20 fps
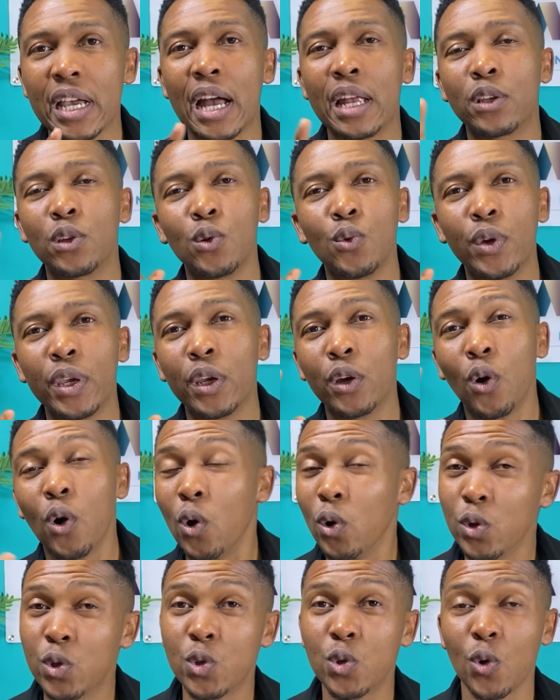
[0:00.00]
are doing
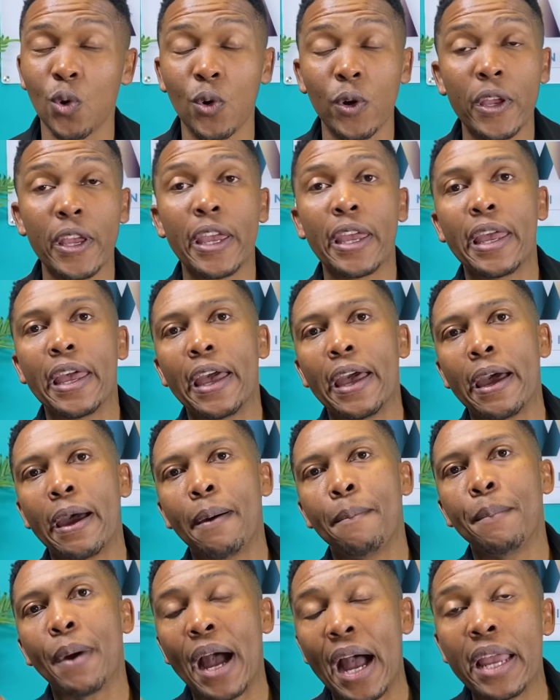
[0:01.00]
also
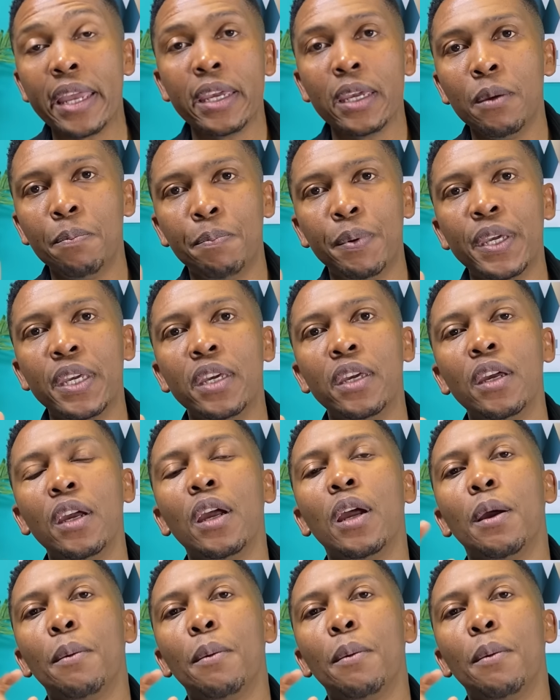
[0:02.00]
IEB,